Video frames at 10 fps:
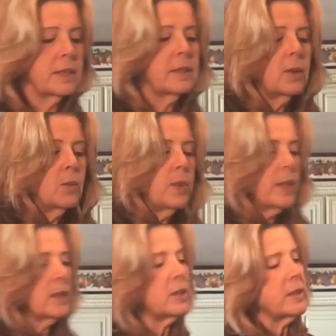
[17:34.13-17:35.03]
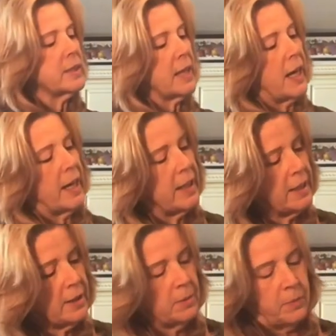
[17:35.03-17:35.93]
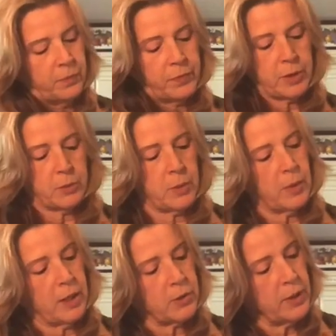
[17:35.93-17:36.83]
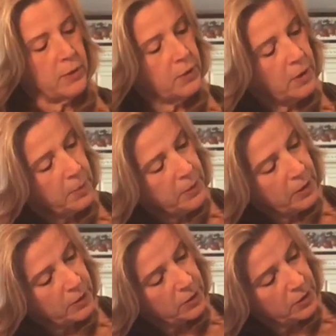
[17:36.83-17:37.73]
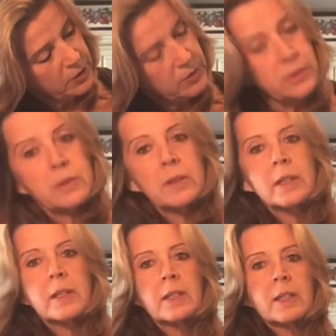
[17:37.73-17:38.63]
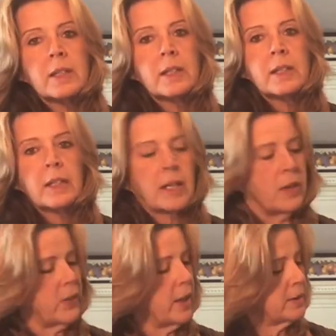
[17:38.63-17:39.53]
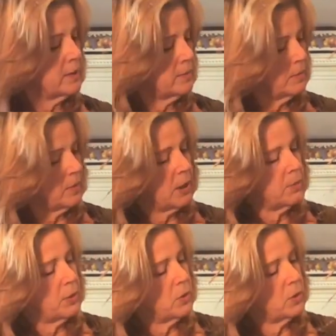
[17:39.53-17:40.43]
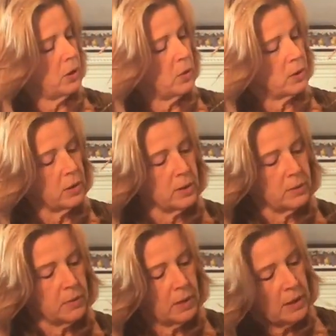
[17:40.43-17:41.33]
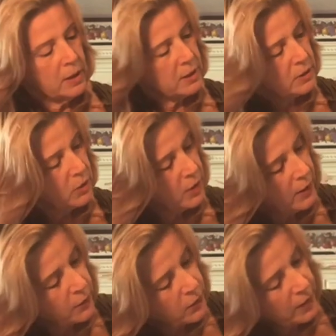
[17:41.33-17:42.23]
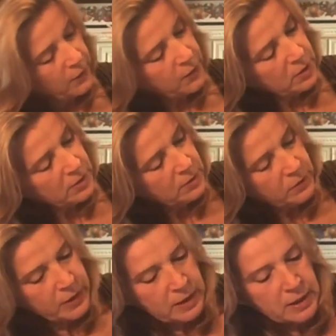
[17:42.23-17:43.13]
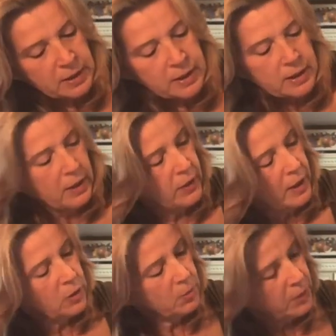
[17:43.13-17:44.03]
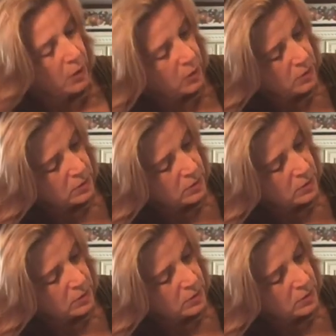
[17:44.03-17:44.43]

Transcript: we can decide, do we want grateful up here and then our bow lower? So you'd have grateful and then your bow.